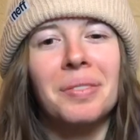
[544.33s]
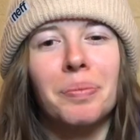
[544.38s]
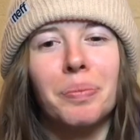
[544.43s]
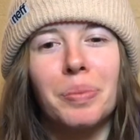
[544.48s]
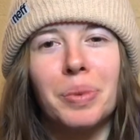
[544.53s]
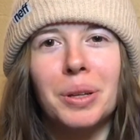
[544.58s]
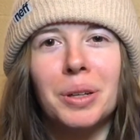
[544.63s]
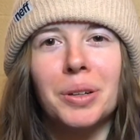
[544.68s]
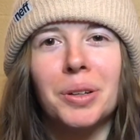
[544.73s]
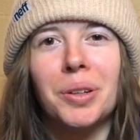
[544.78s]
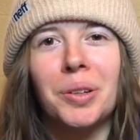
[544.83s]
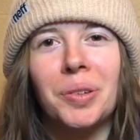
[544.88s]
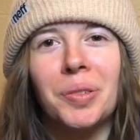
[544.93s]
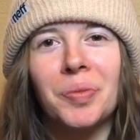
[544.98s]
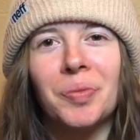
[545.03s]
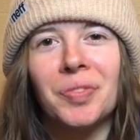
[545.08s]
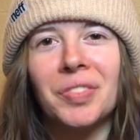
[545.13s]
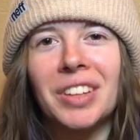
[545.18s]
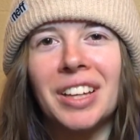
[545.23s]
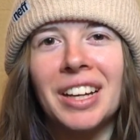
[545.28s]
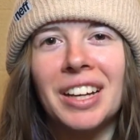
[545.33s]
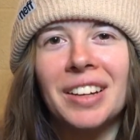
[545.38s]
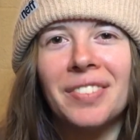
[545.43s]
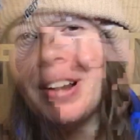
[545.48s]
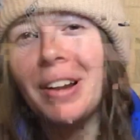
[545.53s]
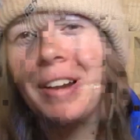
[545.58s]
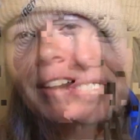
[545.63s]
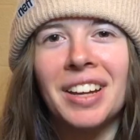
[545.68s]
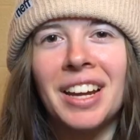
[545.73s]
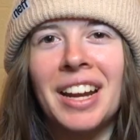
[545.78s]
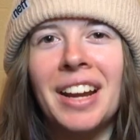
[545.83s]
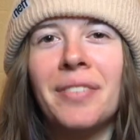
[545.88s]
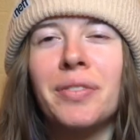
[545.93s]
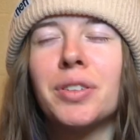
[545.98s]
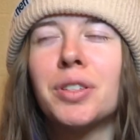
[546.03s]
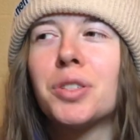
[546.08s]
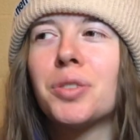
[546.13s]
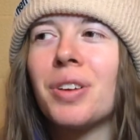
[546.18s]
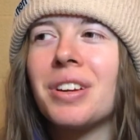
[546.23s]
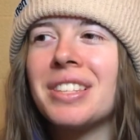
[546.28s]
But, I never
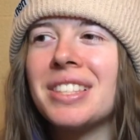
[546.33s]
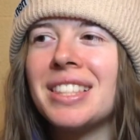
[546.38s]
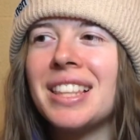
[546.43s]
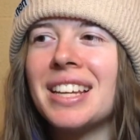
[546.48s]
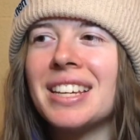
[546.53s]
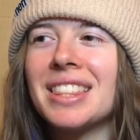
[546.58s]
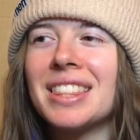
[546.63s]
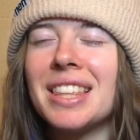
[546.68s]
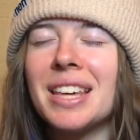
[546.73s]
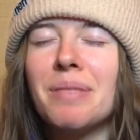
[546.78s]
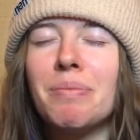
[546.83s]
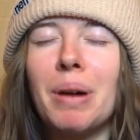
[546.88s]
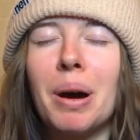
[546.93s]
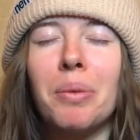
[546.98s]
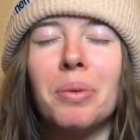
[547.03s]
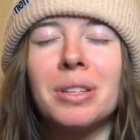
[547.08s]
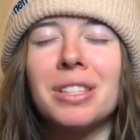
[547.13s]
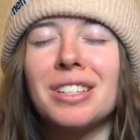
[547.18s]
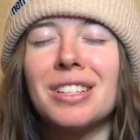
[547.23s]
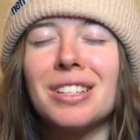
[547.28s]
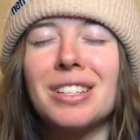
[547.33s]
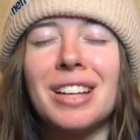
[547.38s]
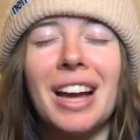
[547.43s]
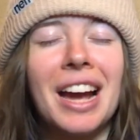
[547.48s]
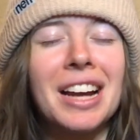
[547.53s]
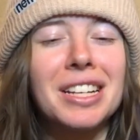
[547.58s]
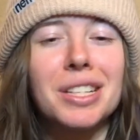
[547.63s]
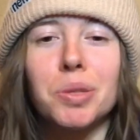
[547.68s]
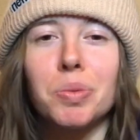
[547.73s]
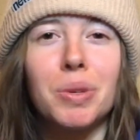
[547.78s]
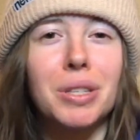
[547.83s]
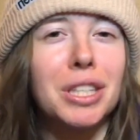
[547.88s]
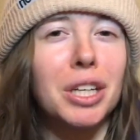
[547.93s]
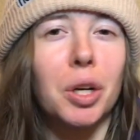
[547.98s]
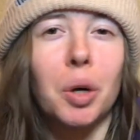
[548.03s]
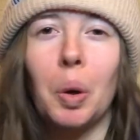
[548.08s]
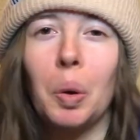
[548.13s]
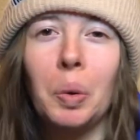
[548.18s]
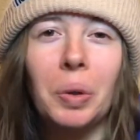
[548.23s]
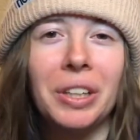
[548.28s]
dressed like them. I just wasn't
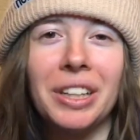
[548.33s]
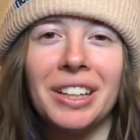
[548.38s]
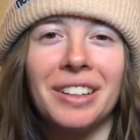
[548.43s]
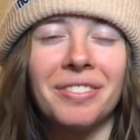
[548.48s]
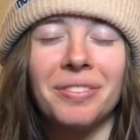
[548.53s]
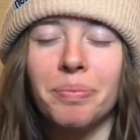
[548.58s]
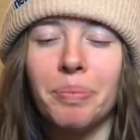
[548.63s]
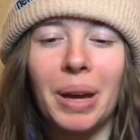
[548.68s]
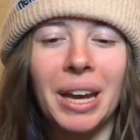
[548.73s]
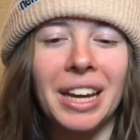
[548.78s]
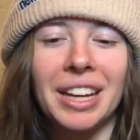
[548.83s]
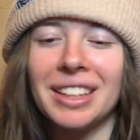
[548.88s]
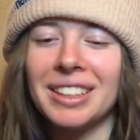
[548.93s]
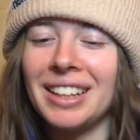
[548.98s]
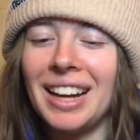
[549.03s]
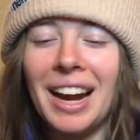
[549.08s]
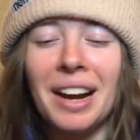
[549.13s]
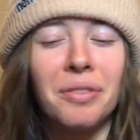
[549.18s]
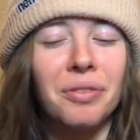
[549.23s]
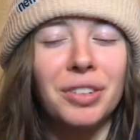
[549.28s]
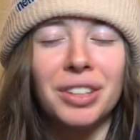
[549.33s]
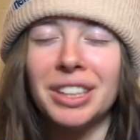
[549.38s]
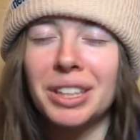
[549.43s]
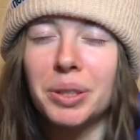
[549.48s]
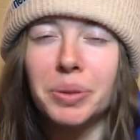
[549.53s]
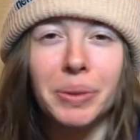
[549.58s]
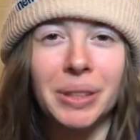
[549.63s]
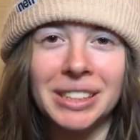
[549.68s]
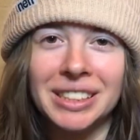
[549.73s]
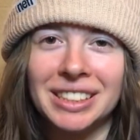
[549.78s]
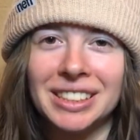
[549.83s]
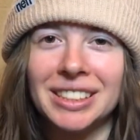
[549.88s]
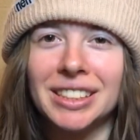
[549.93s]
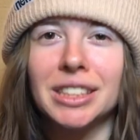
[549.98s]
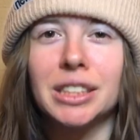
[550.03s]
cool enough, man. I really wasn't.